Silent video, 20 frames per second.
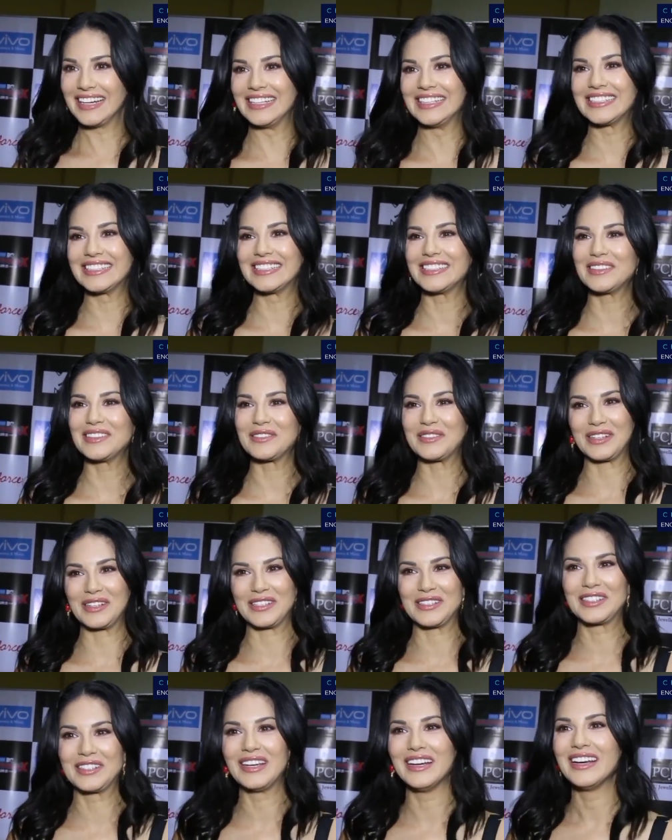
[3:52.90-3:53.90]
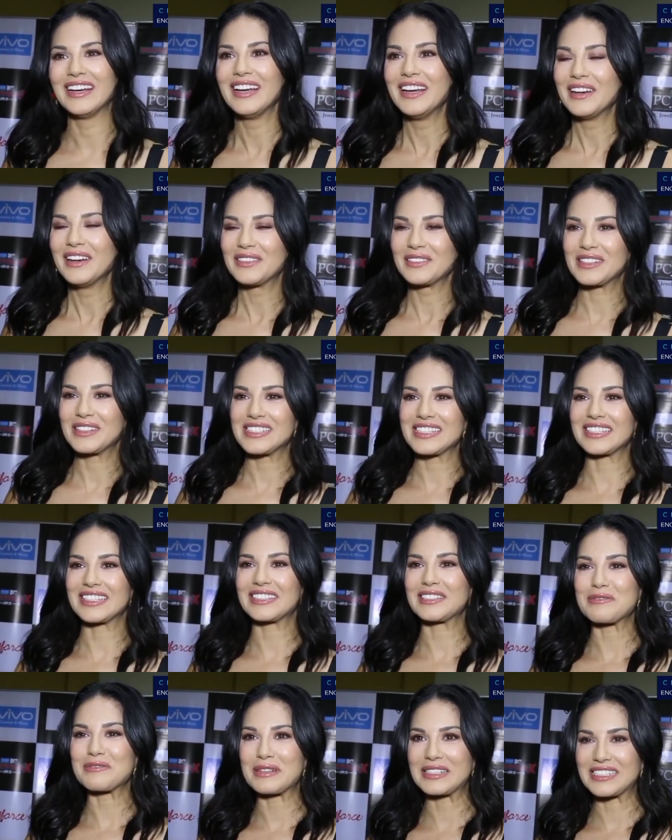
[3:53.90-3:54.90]
which was a
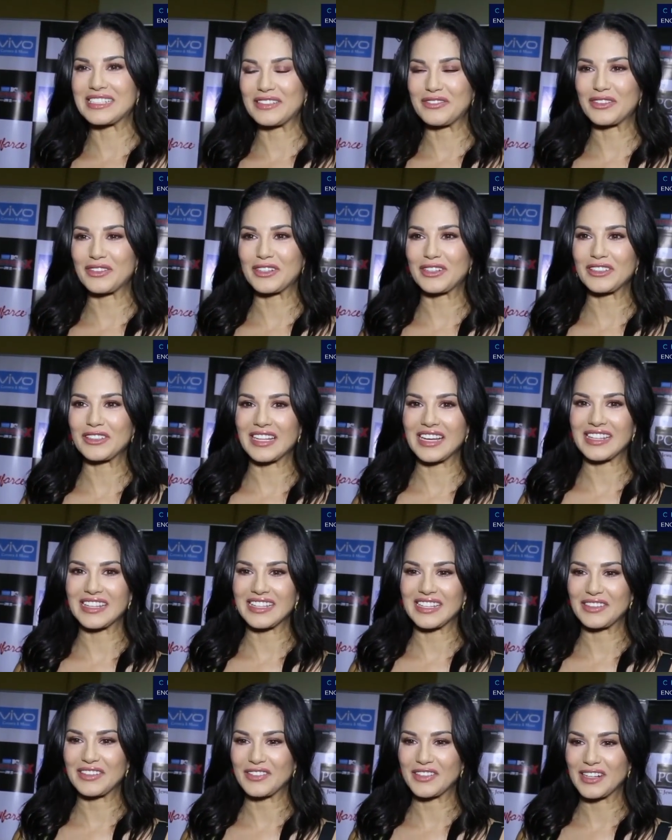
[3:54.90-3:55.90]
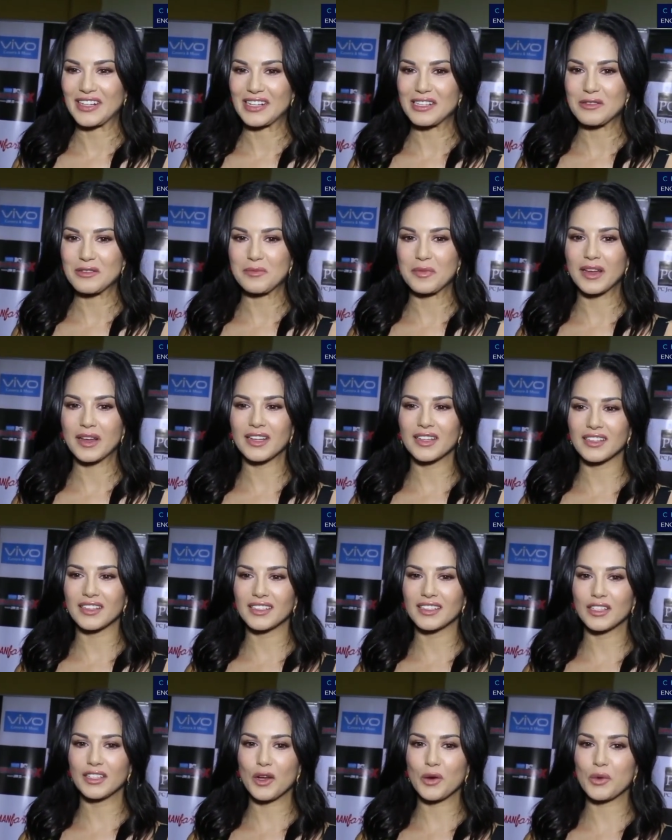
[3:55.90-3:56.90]
little bit difficult, I think, for us. But
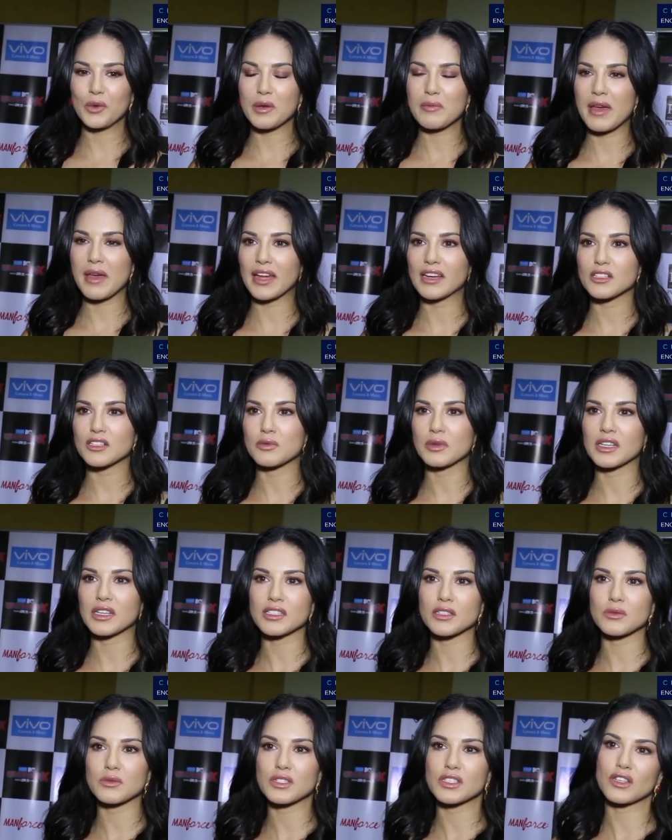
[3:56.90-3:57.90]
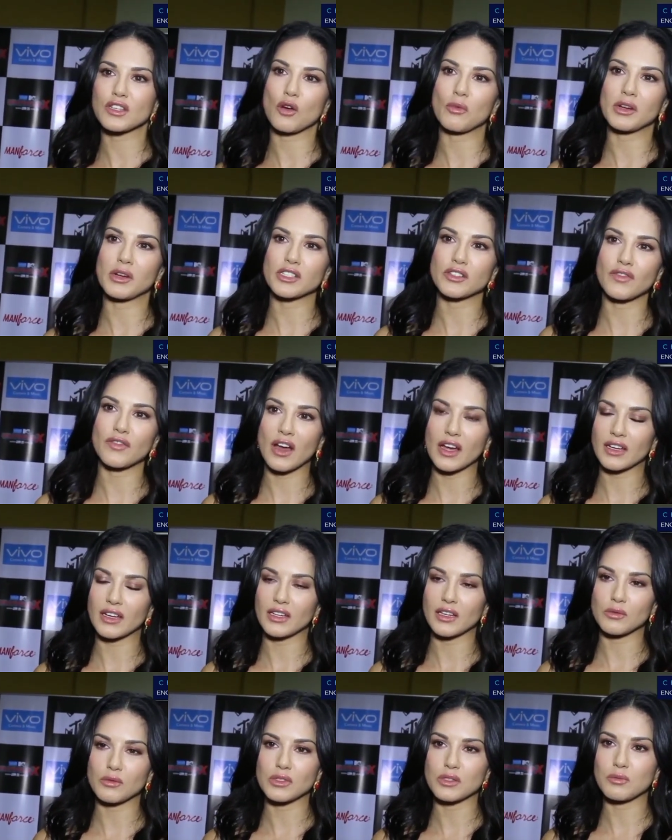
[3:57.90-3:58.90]
you know, we managed because it was so much fun
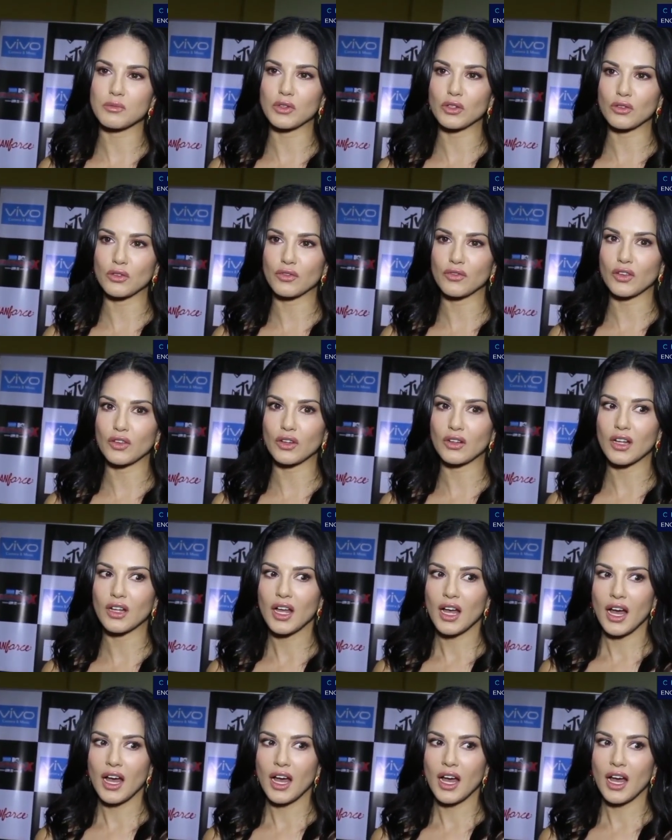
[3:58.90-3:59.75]
and it was beautiful.